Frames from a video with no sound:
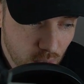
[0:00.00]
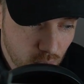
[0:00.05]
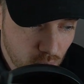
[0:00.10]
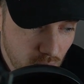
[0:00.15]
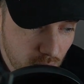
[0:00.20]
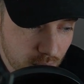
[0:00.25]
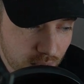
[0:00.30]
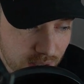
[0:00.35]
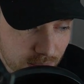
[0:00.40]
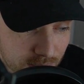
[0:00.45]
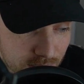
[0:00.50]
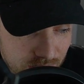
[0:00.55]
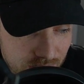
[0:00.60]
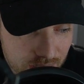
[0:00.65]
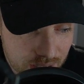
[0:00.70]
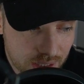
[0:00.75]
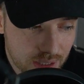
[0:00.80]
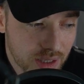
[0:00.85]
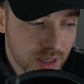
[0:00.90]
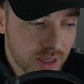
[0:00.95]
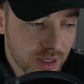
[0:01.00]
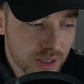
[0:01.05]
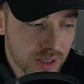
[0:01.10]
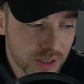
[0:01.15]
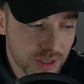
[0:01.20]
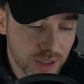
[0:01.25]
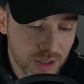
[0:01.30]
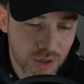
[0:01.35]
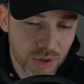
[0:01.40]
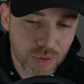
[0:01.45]
what would it be?
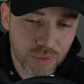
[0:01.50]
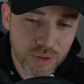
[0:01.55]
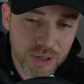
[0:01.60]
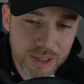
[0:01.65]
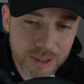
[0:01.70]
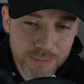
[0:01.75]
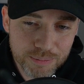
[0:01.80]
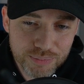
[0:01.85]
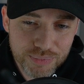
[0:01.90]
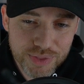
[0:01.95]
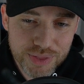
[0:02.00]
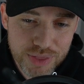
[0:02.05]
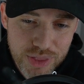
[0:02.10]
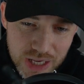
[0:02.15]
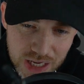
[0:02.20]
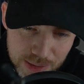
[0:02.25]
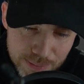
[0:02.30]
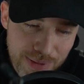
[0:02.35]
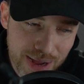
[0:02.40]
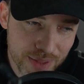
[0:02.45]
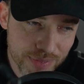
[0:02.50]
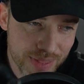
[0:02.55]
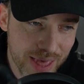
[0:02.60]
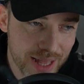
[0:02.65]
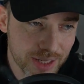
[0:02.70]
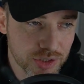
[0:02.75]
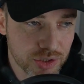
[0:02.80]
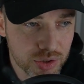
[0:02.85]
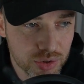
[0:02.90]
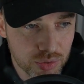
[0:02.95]
You know, think about
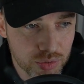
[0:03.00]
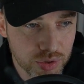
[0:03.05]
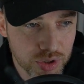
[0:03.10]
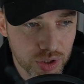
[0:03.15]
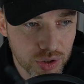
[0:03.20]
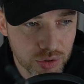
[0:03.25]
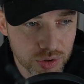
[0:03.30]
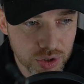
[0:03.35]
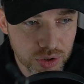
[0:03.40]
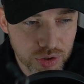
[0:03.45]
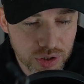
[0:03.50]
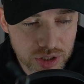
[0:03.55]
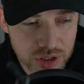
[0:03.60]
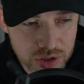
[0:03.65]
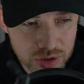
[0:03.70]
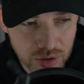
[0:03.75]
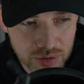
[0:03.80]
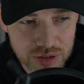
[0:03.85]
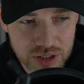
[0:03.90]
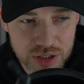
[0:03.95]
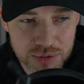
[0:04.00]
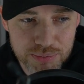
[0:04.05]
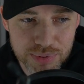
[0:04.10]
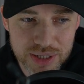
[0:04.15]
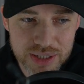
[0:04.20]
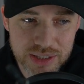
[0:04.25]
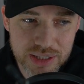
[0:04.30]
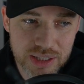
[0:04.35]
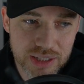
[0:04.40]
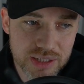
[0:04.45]
that too. You know, you're going to start this
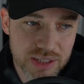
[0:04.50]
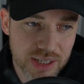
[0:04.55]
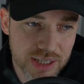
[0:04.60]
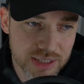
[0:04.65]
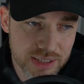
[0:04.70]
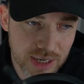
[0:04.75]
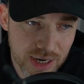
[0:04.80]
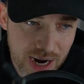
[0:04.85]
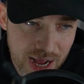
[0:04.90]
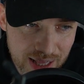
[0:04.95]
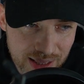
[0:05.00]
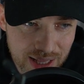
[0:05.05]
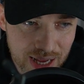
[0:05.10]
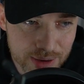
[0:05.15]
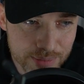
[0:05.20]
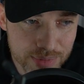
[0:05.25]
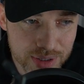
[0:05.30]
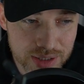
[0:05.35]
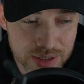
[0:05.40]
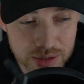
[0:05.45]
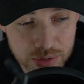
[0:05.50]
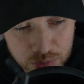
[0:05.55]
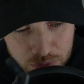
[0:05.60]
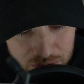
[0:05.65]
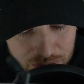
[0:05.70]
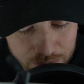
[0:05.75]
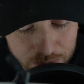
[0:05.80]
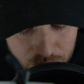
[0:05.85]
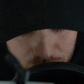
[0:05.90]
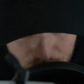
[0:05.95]
business. Is it an online business, which I would